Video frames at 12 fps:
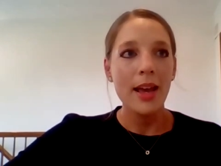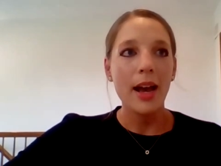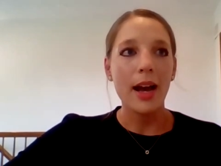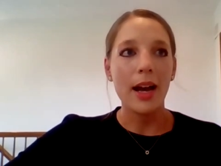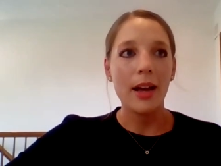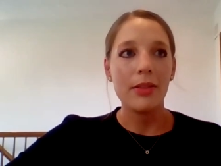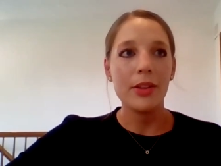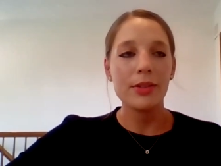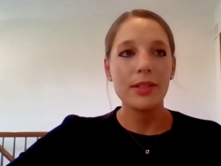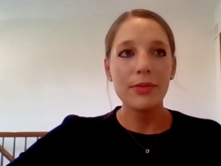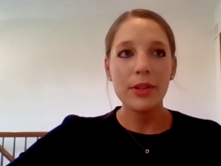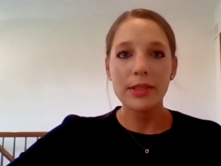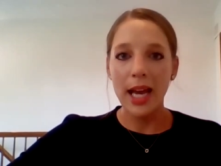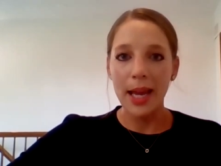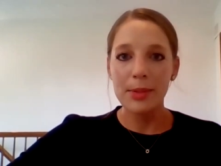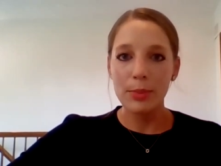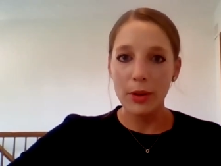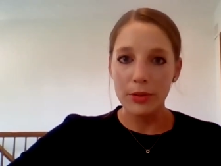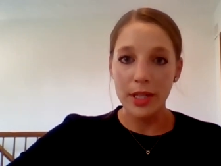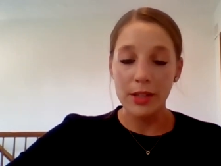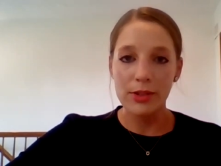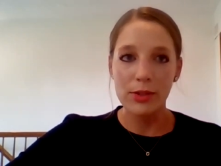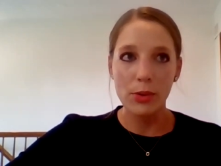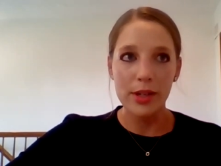Uh, there's different types of
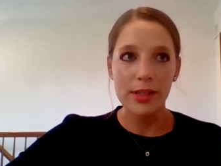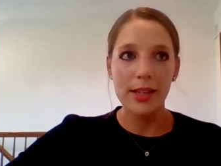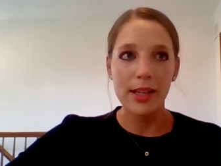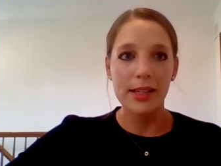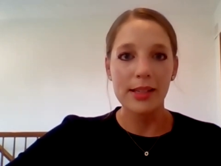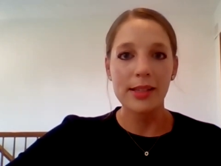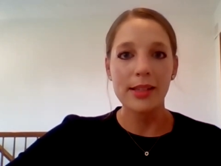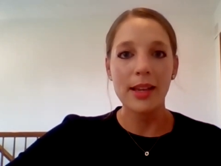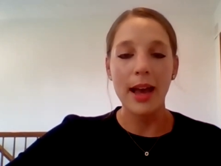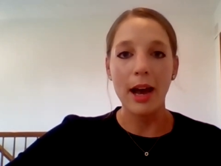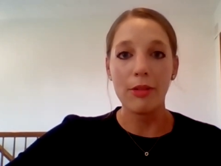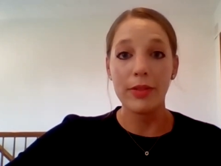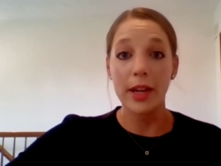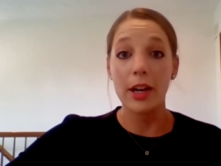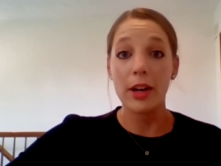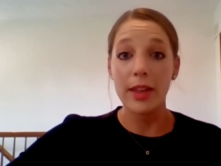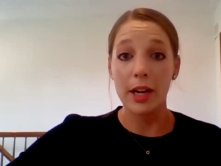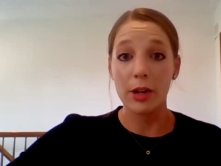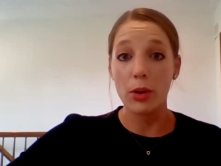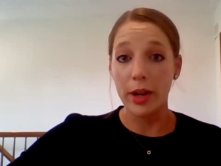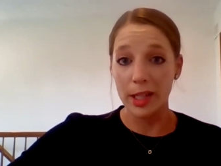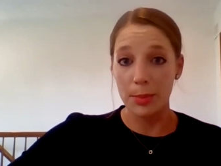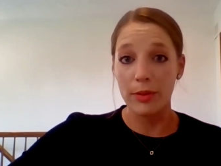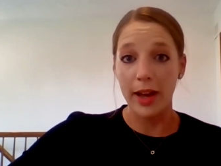protein sources out there that are
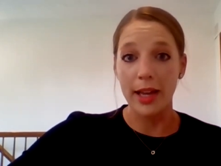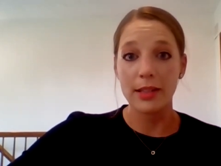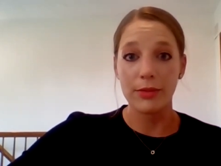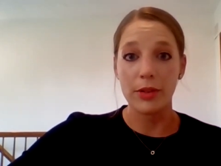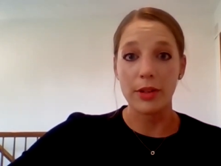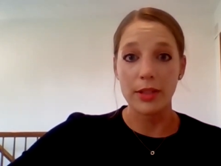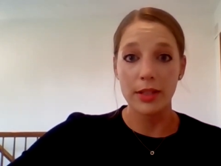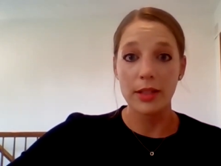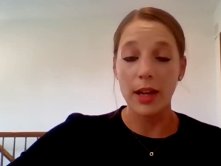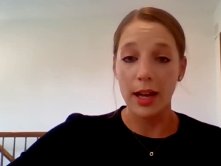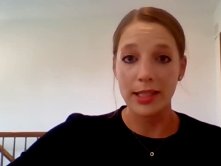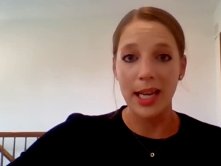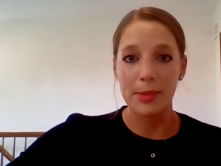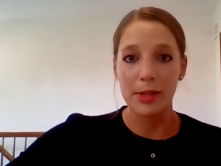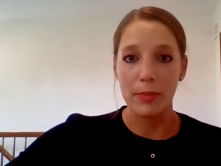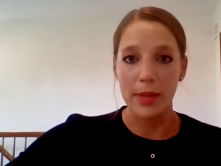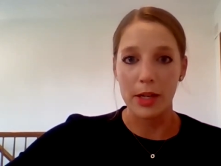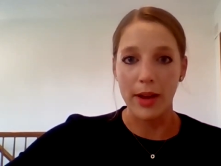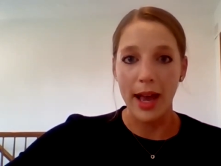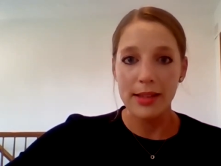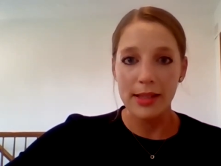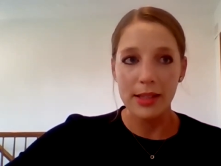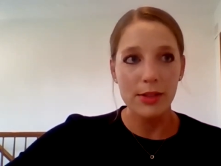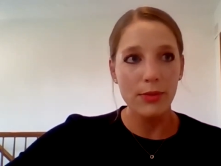going to provide different uh, types of amino
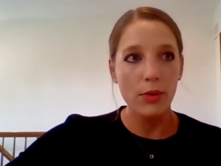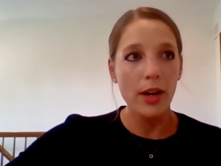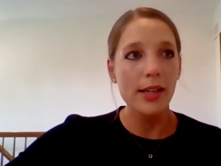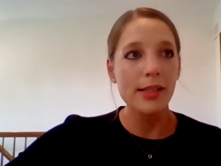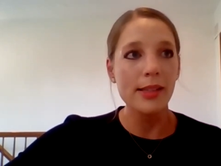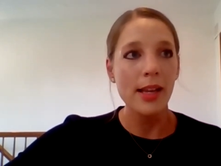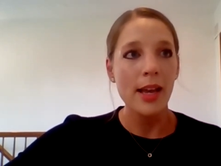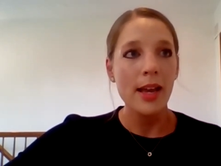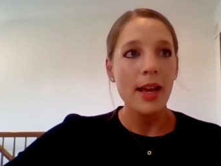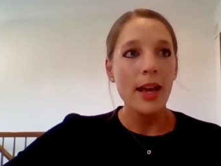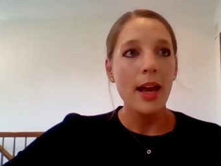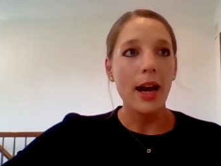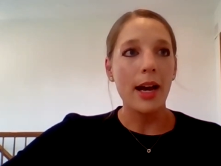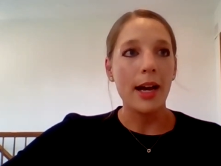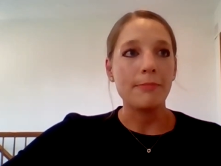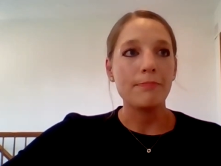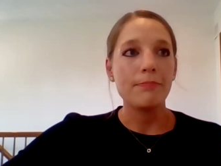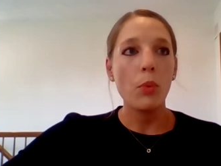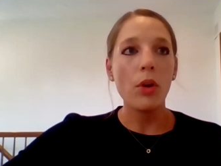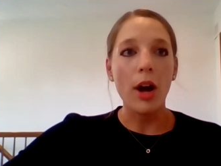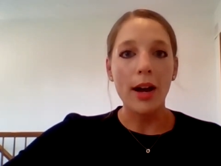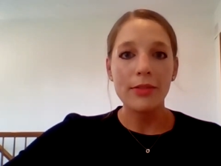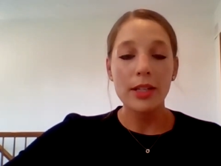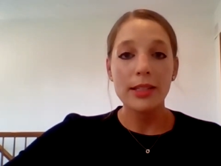acids for us. Um, we'll
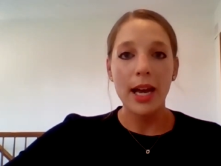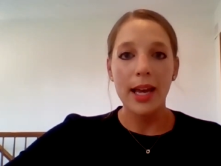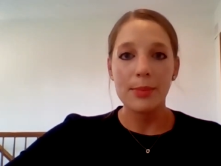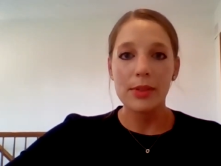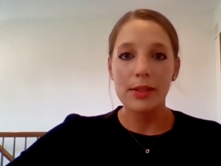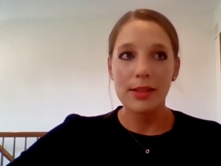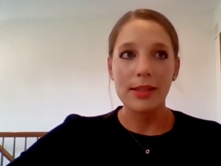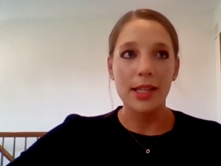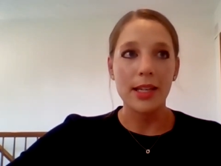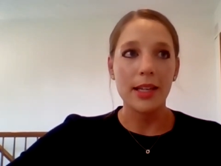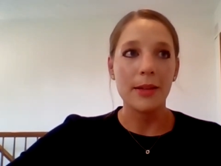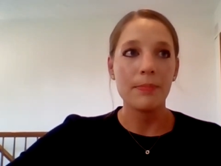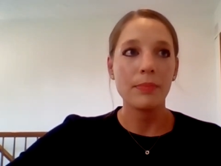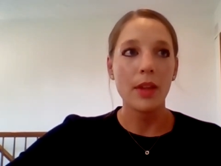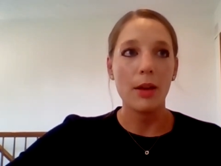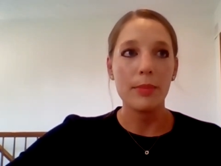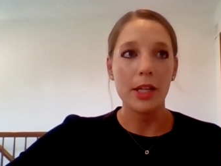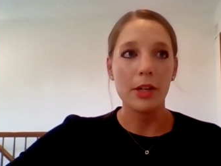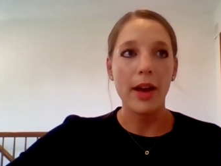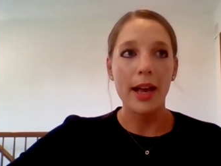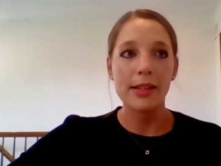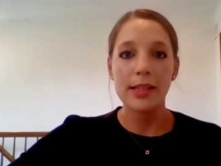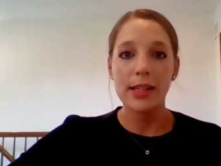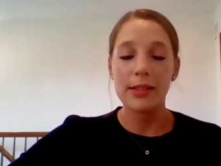oftentimes see amino
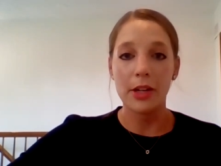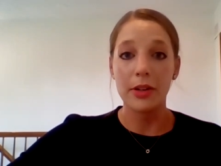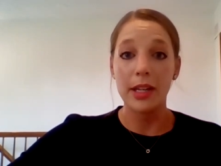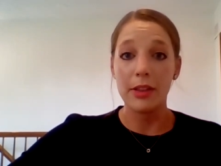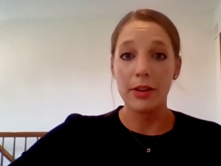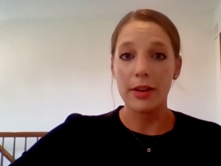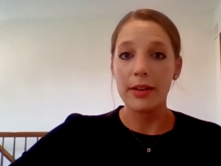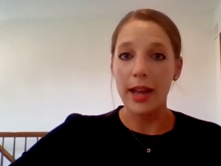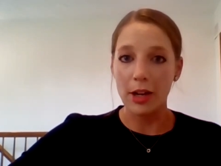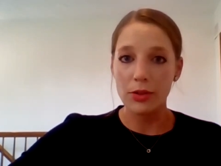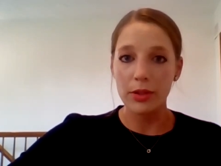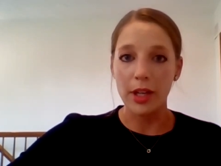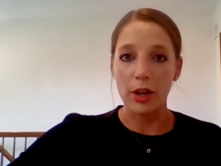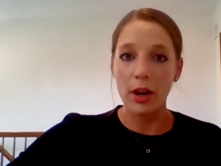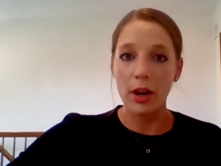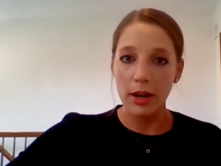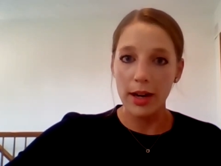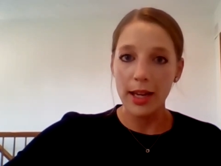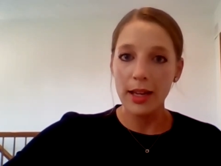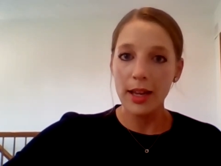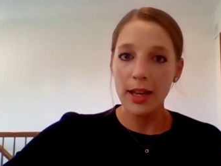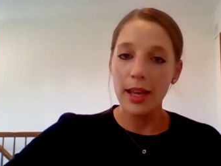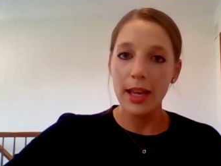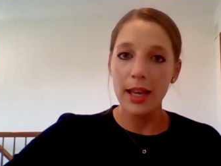acids that are either naturally occurring
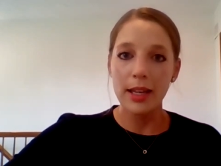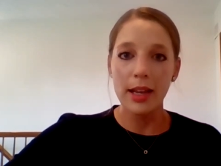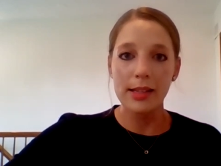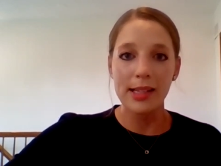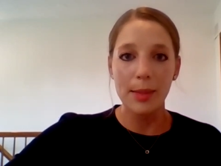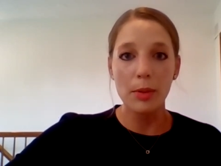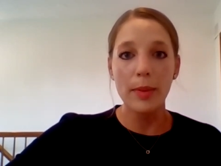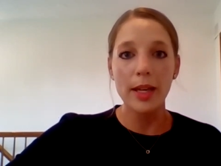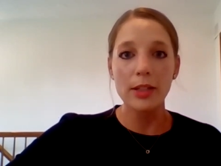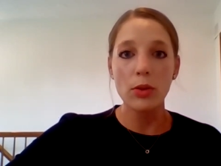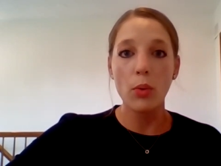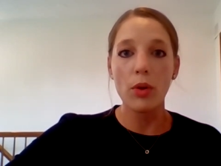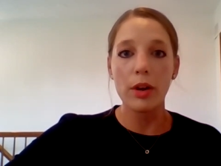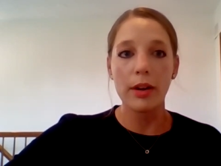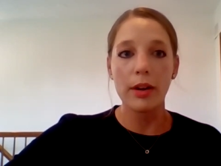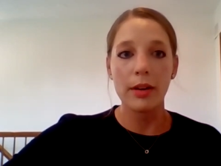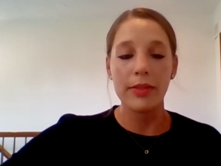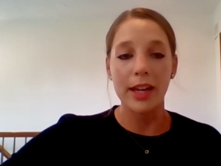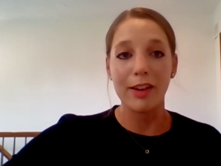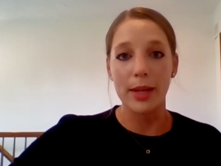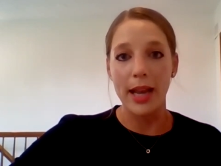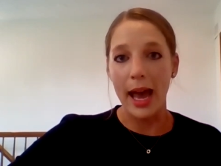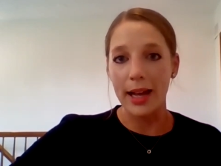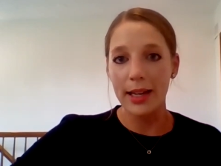in a supplement or that have been
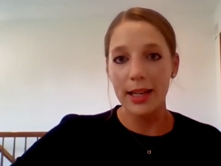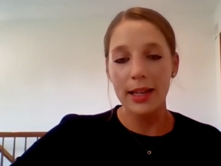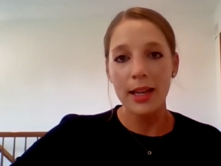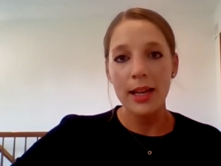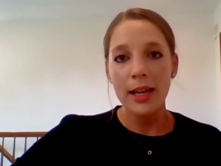added.